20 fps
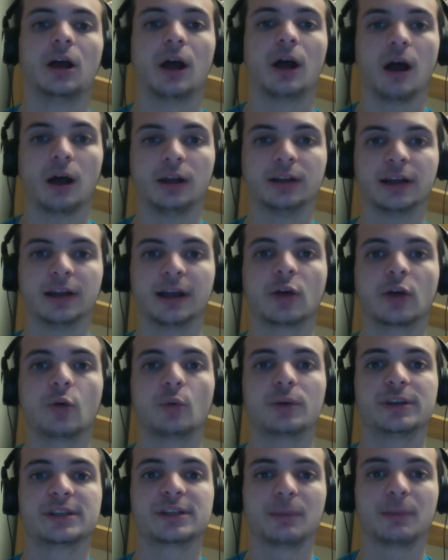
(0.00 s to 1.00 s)
unlike
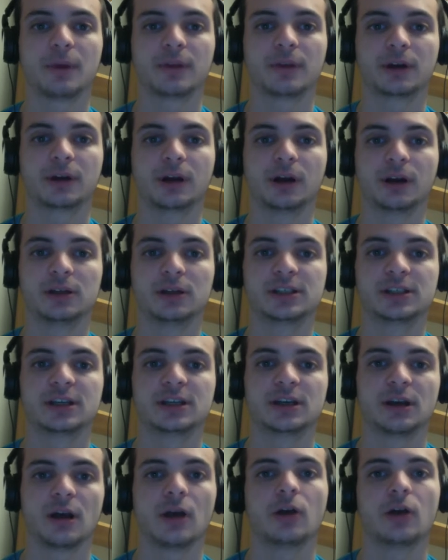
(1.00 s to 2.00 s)
with some other cards,
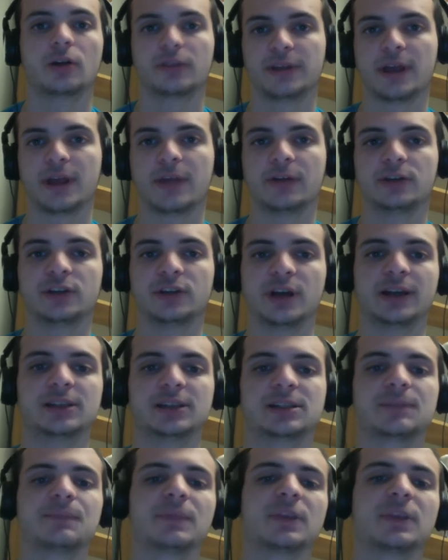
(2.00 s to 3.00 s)
or the other giants.